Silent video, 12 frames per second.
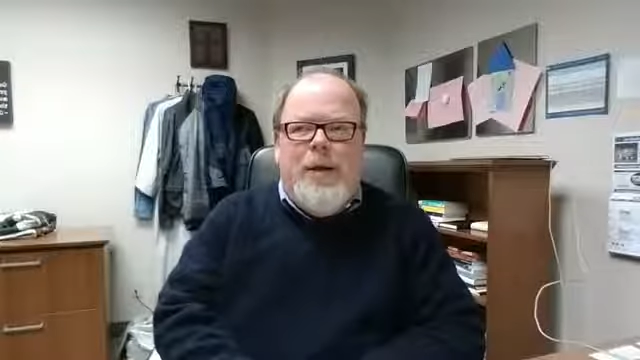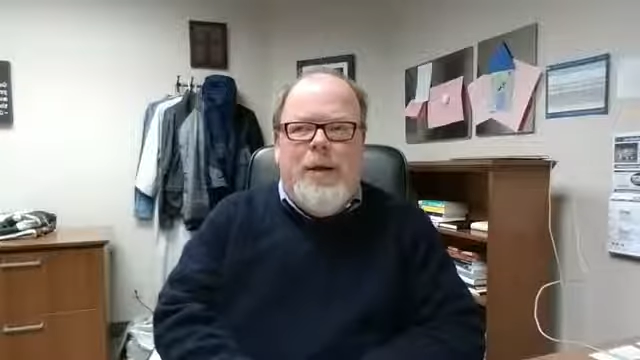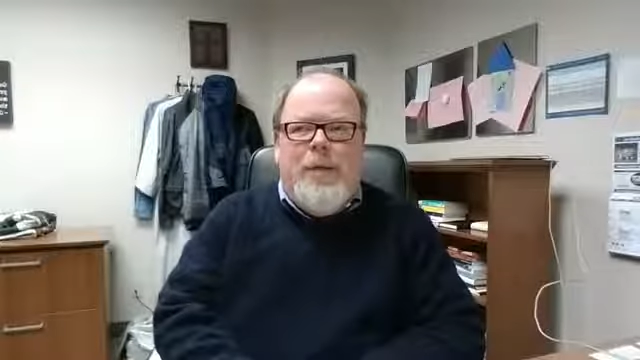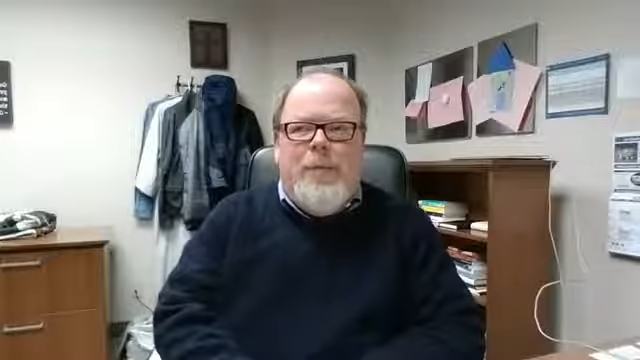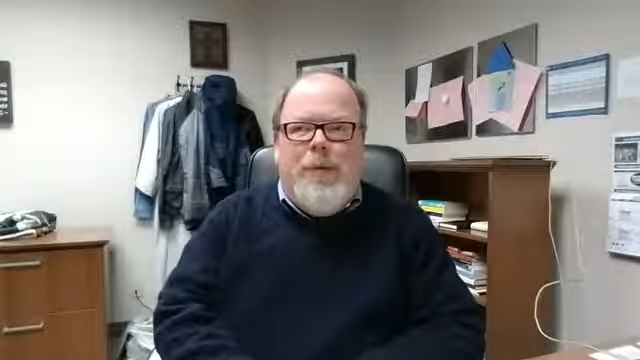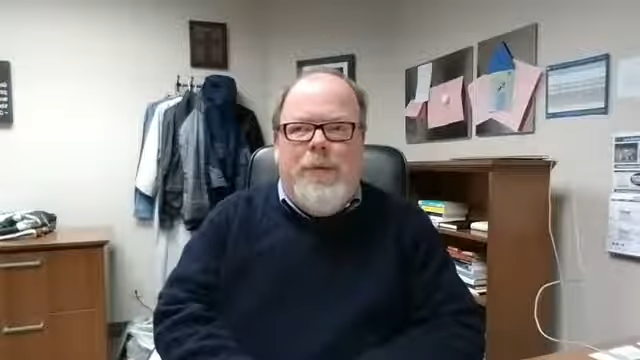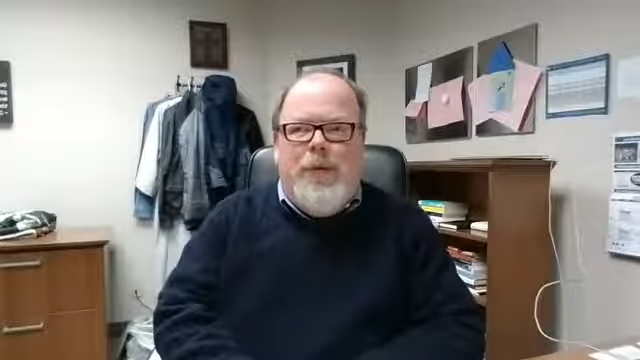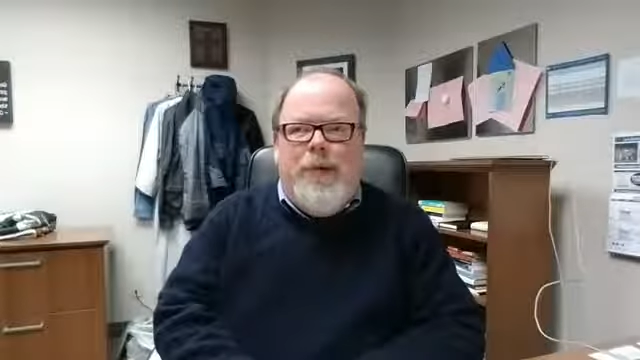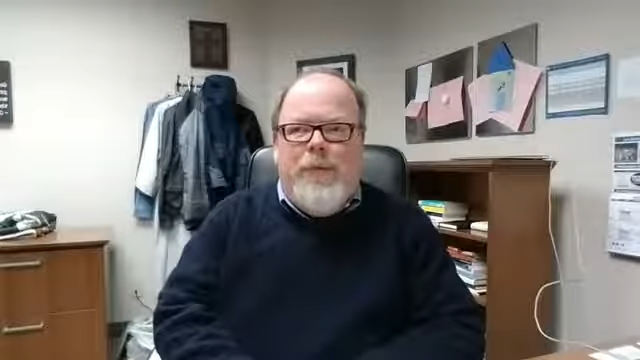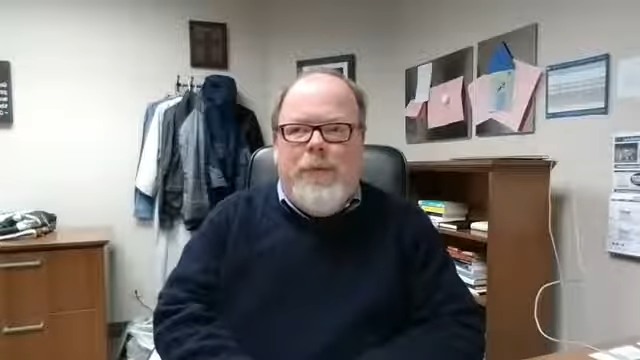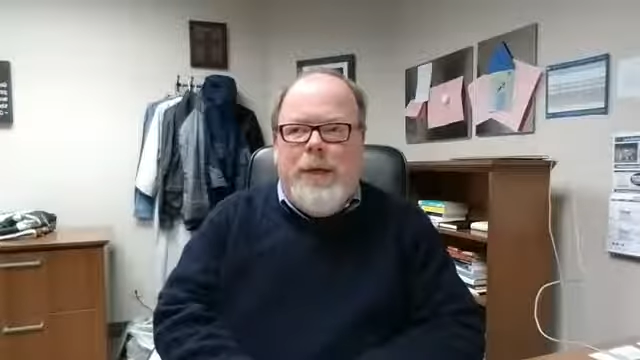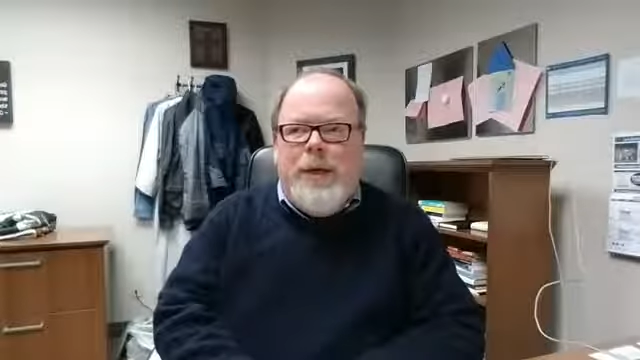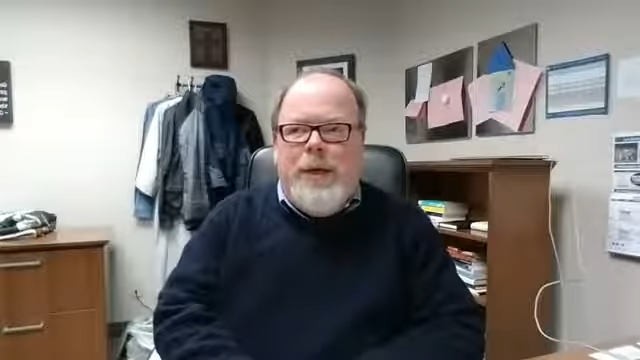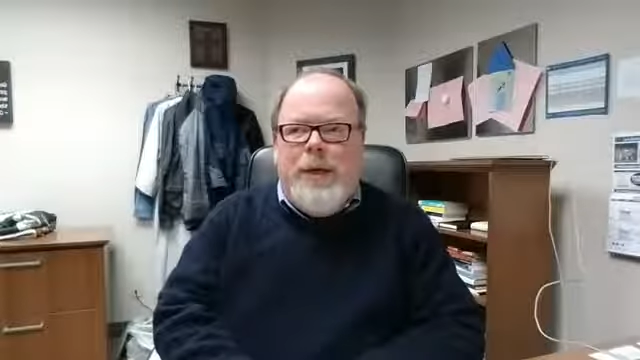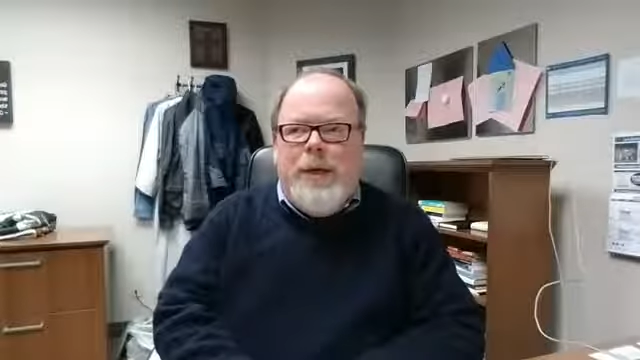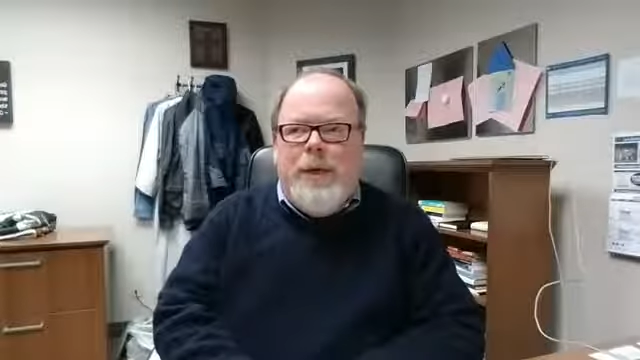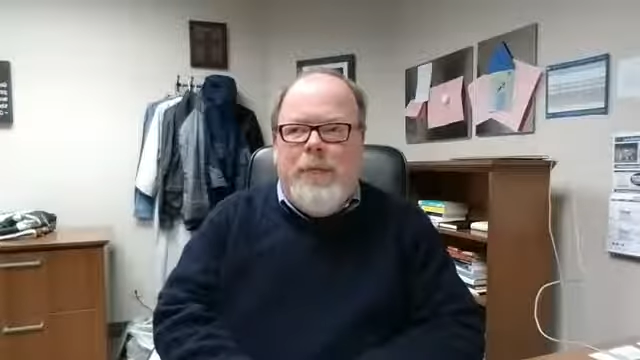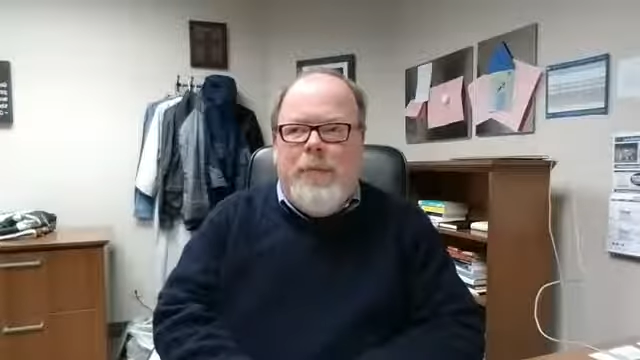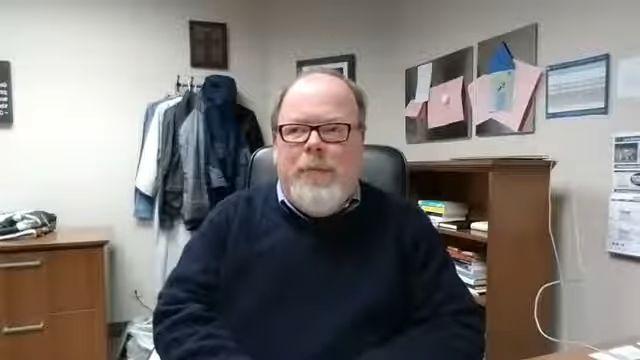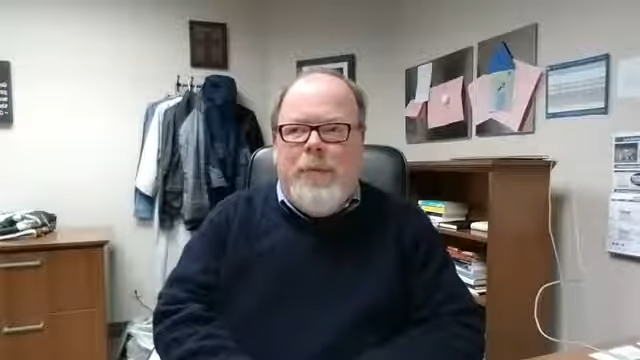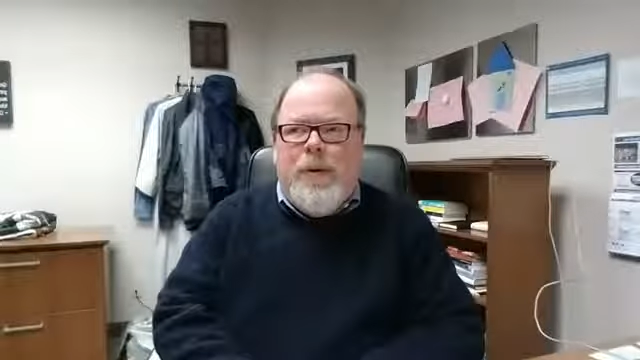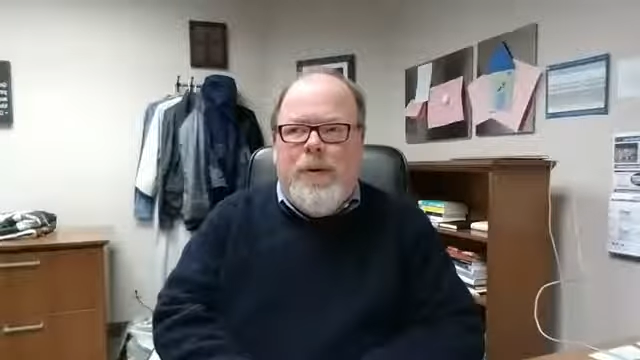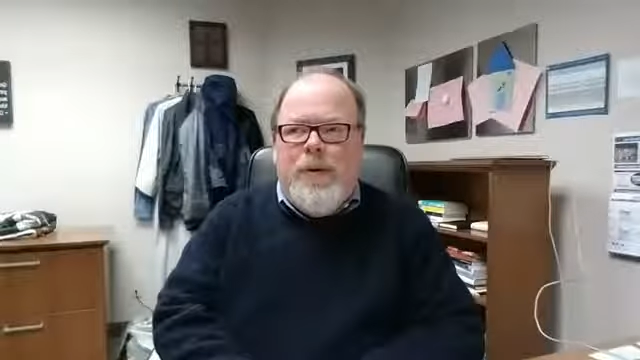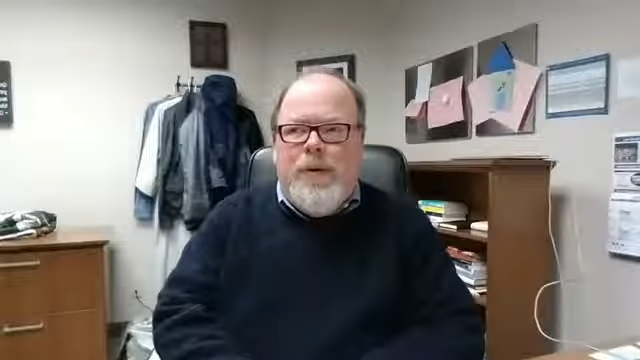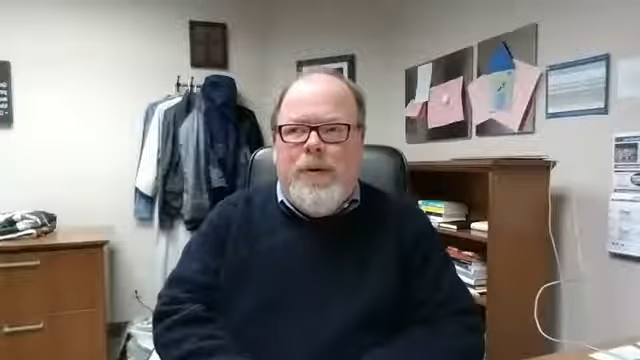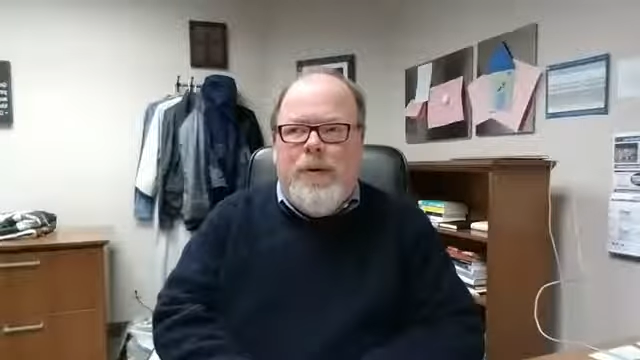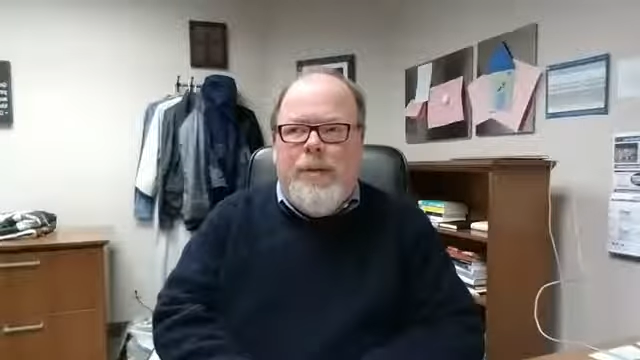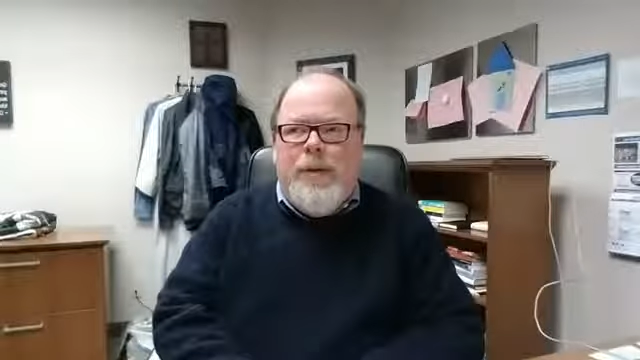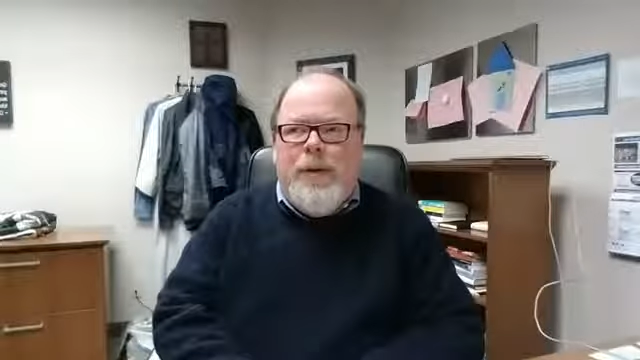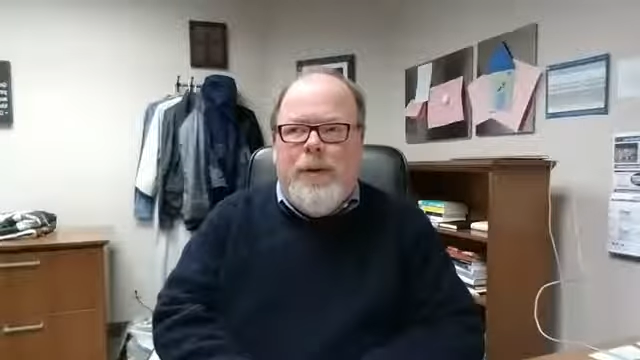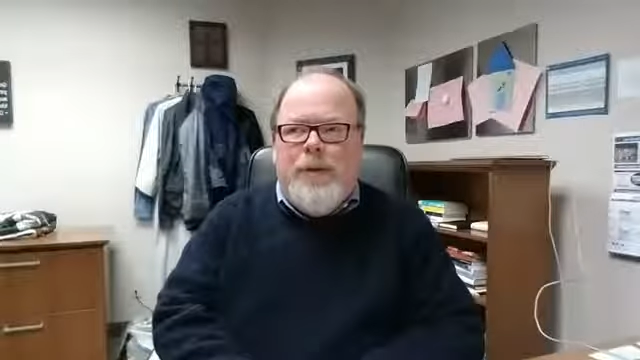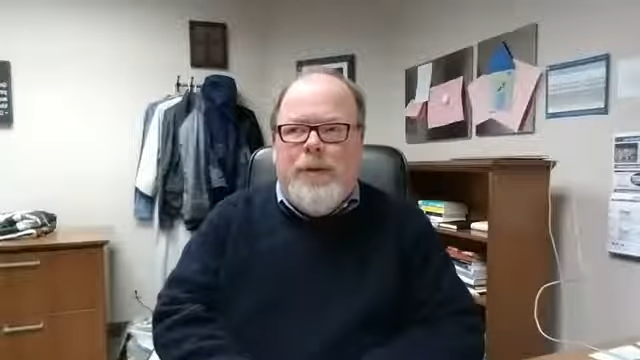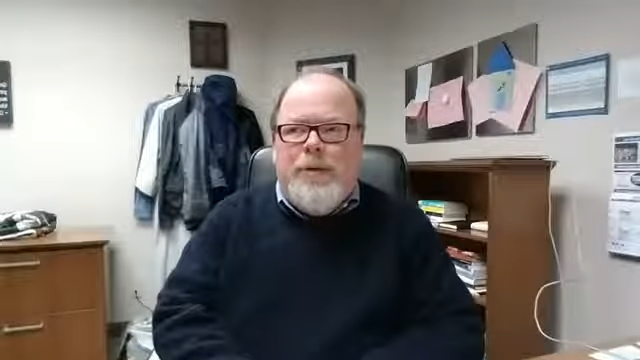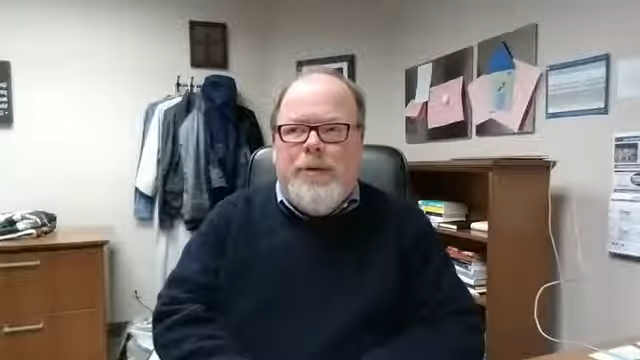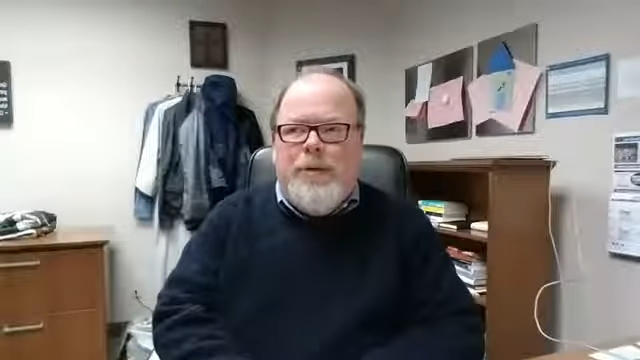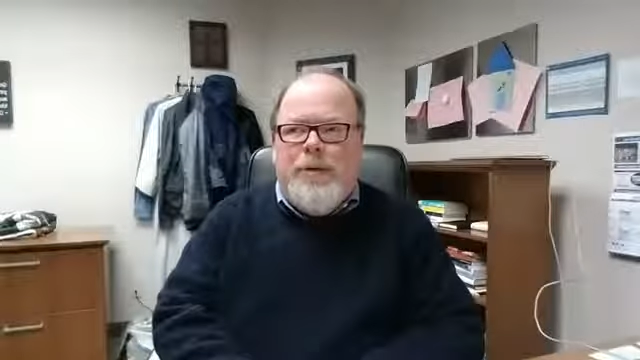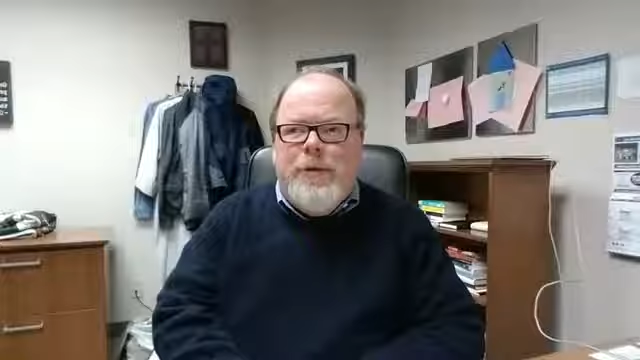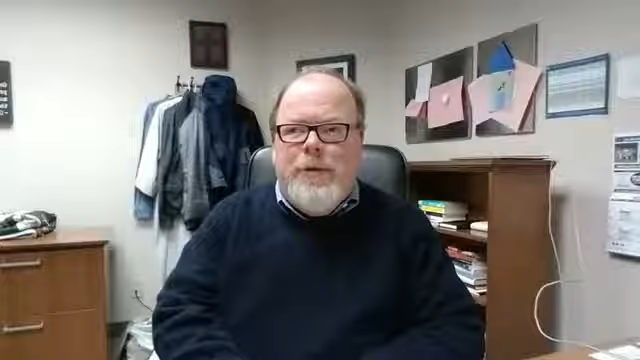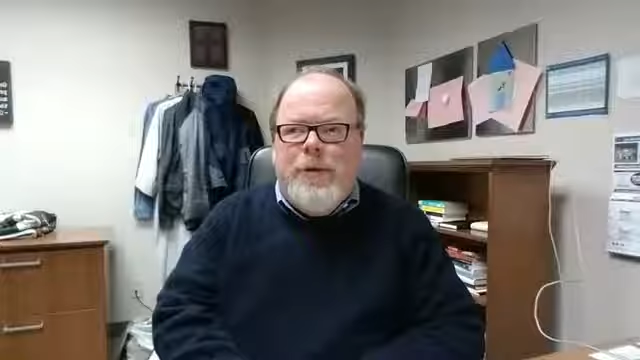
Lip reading: And my wife will be taking part a little bit in the service,